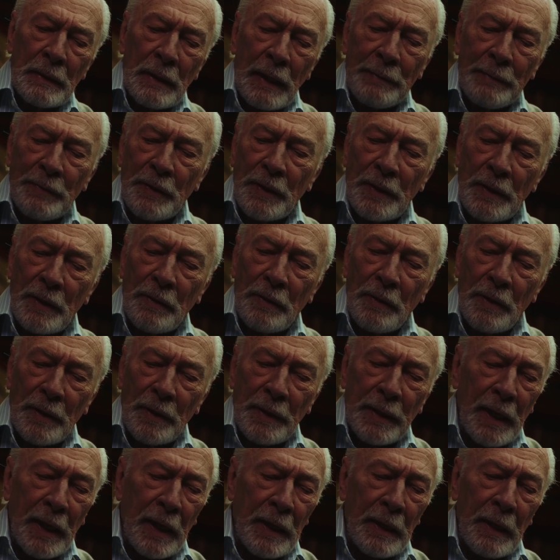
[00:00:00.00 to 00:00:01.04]
I'm going to
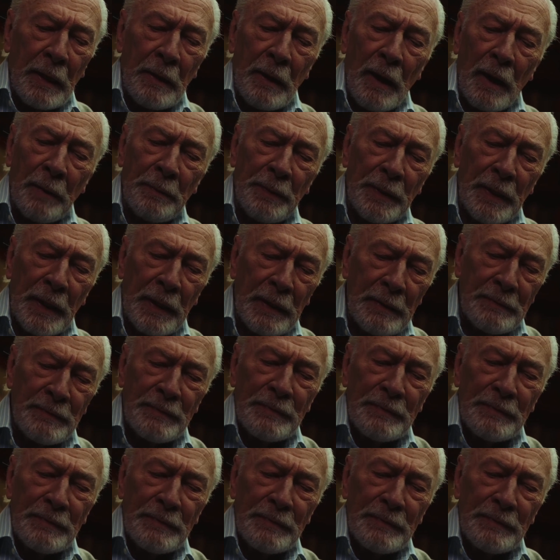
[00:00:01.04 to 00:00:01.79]
call the A A R P.